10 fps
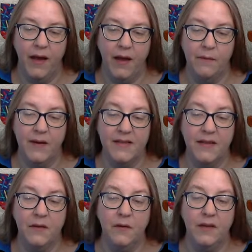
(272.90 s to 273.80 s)
I
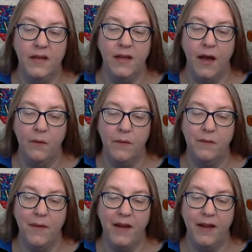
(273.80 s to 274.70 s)
resolutely cut with
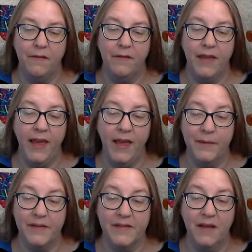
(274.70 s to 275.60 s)
my knife the
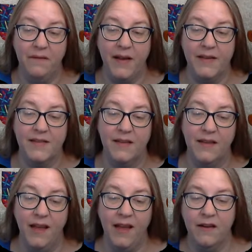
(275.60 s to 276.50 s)
cables that fastened
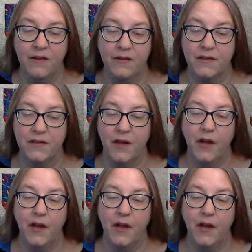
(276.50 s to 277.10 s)
the anchors,